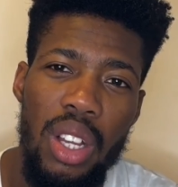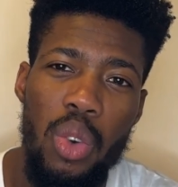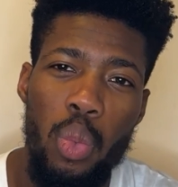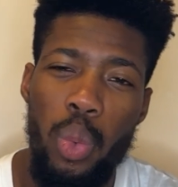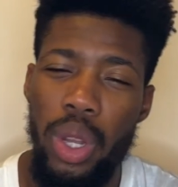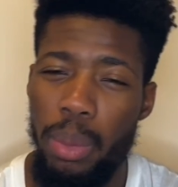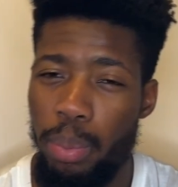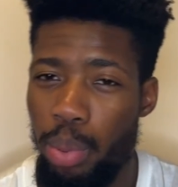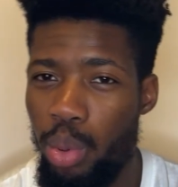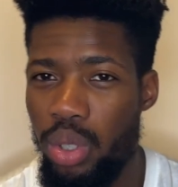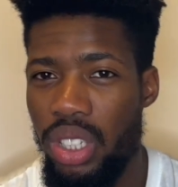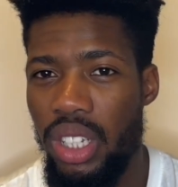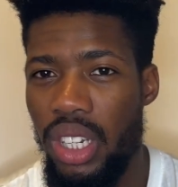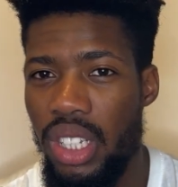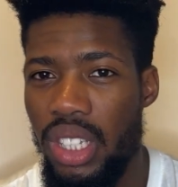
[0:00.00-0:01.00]
with
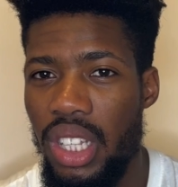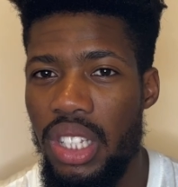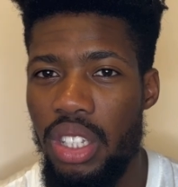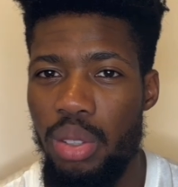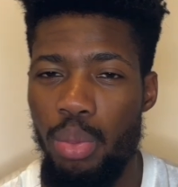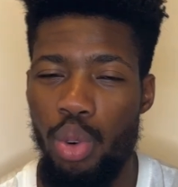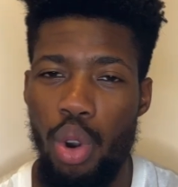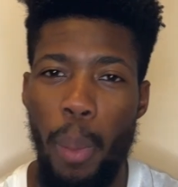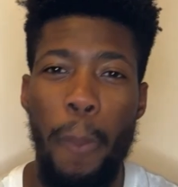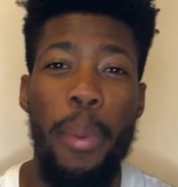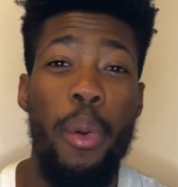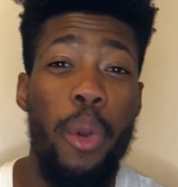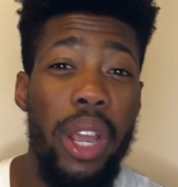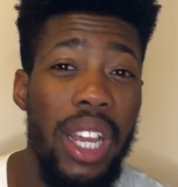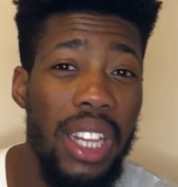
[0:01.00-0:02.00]
booziness. This is more
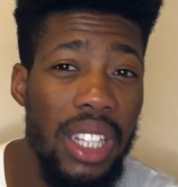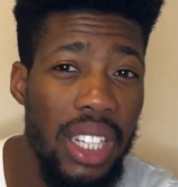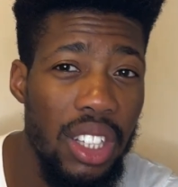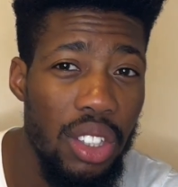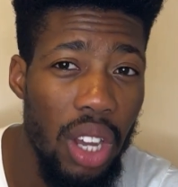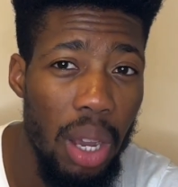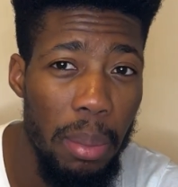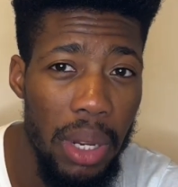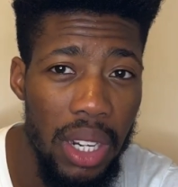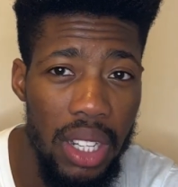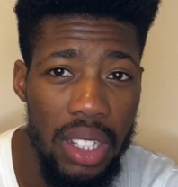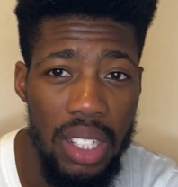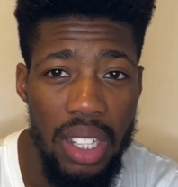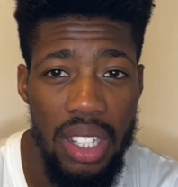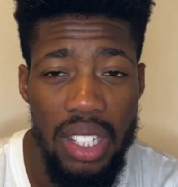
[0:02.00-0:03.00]
praline
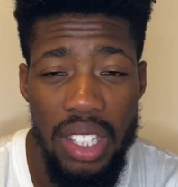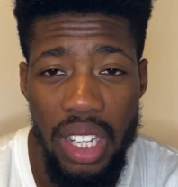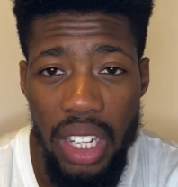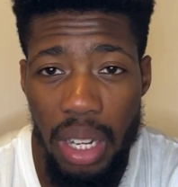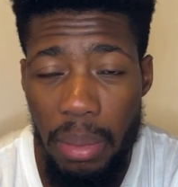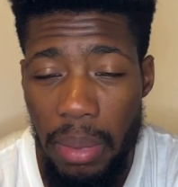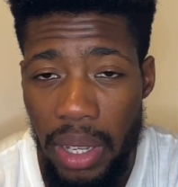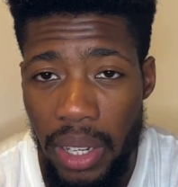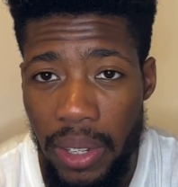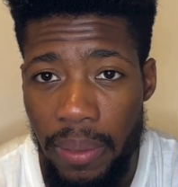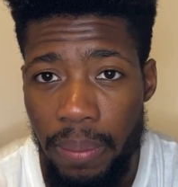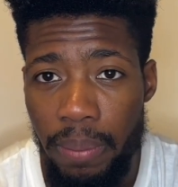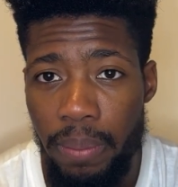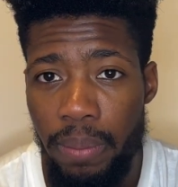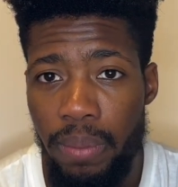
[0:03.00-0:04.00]
dominant, cinnamon
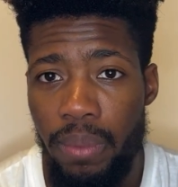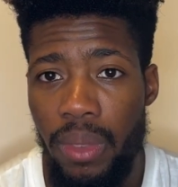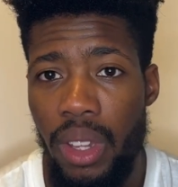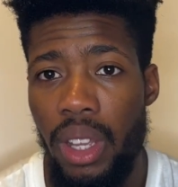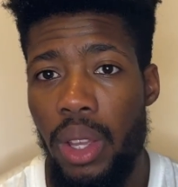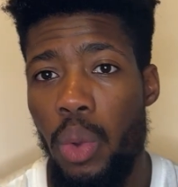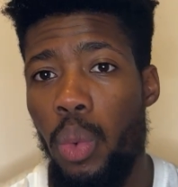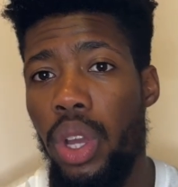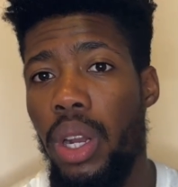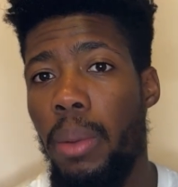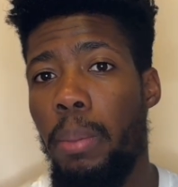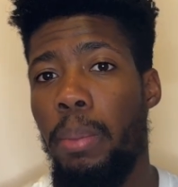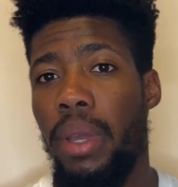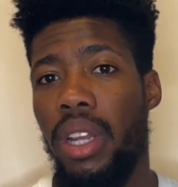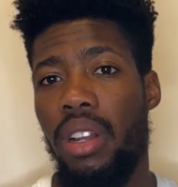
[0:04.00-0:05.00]
with a
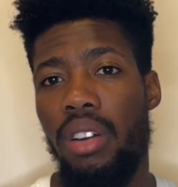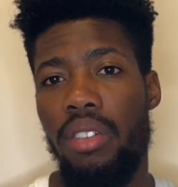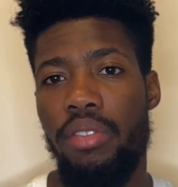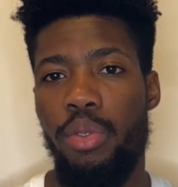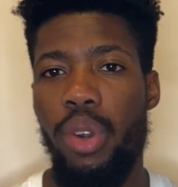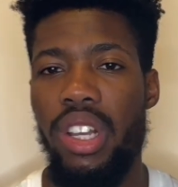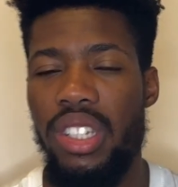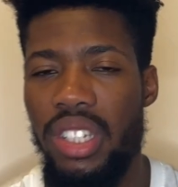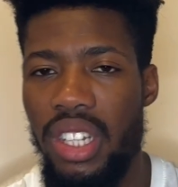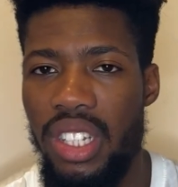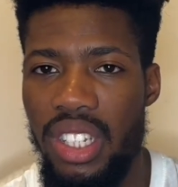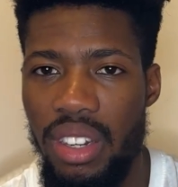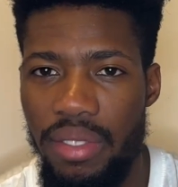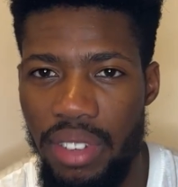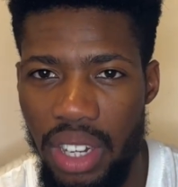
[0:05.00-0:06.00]
bit of resins
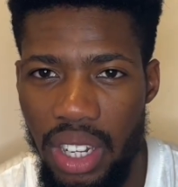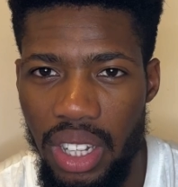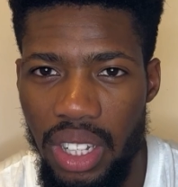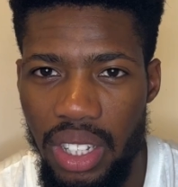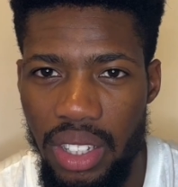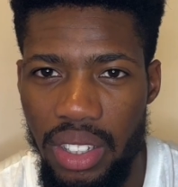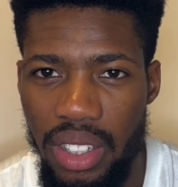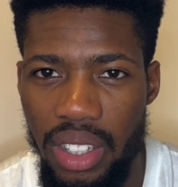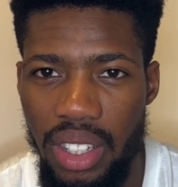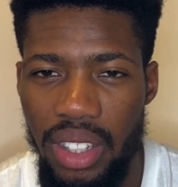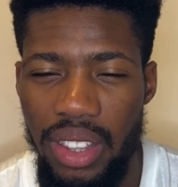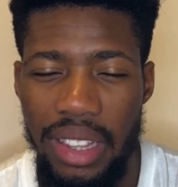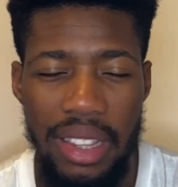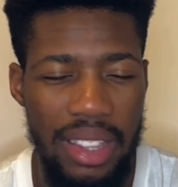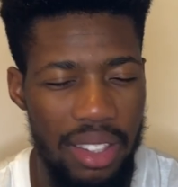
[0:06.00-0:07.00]
and vanilla.
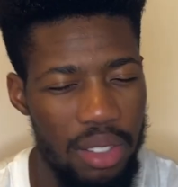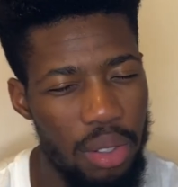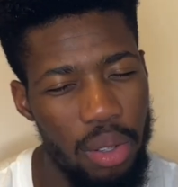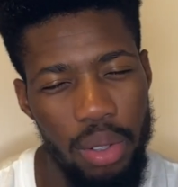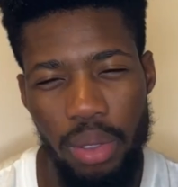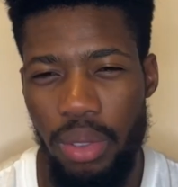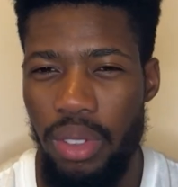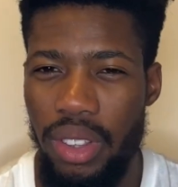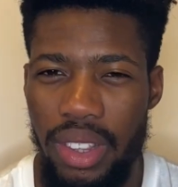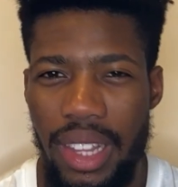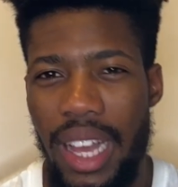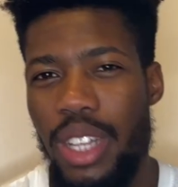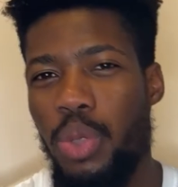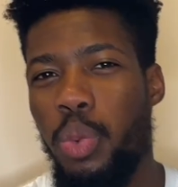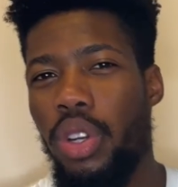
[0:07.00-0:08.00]
So
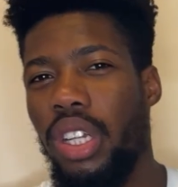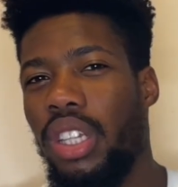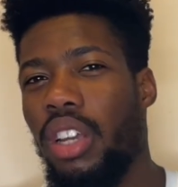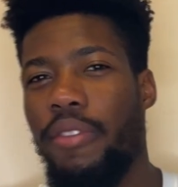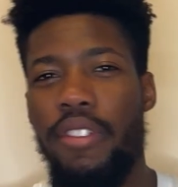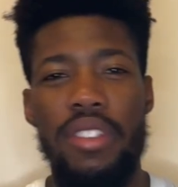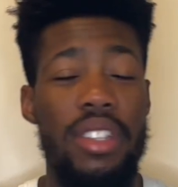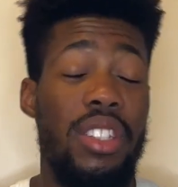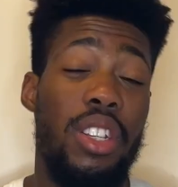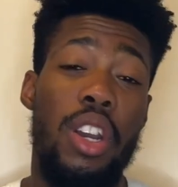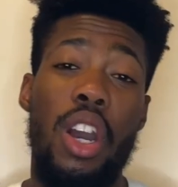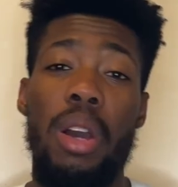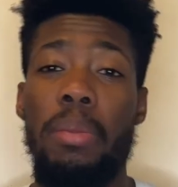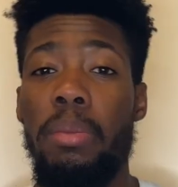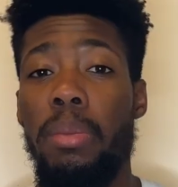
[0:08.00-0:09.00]
that's where the differences
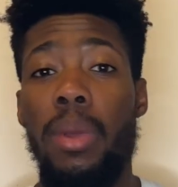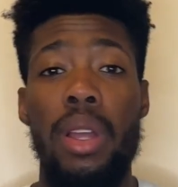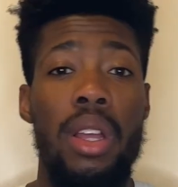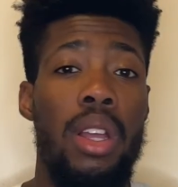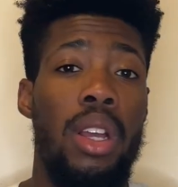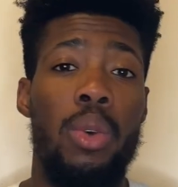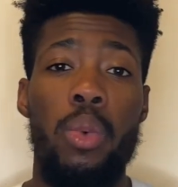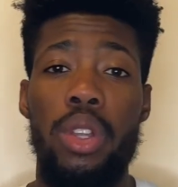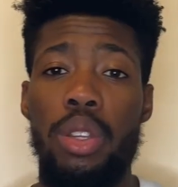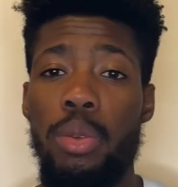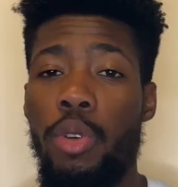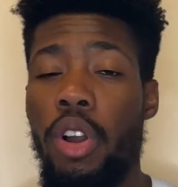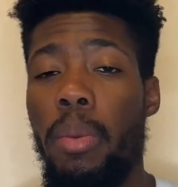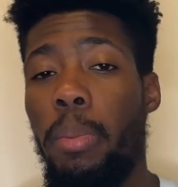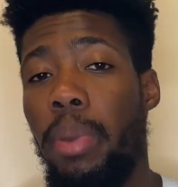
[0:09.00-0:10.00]
come when you
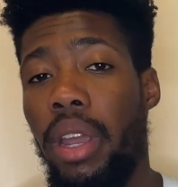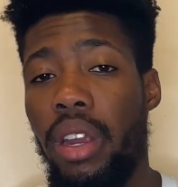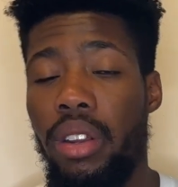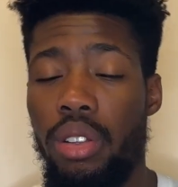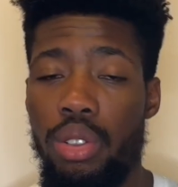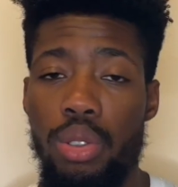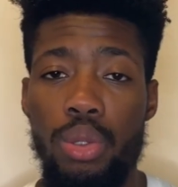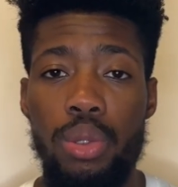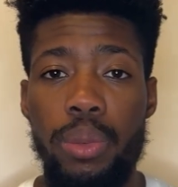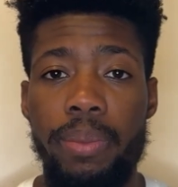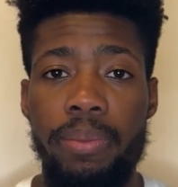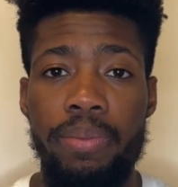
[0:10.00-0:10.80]
compare the two.